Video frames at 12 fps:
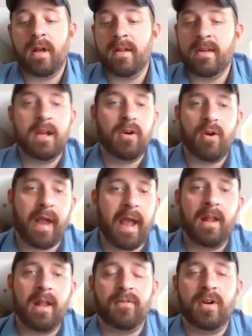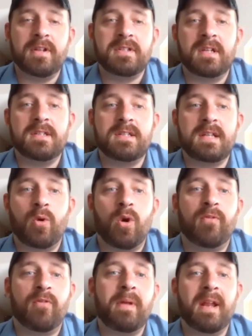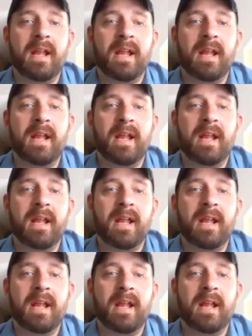here in Ocala, for instance, in order for me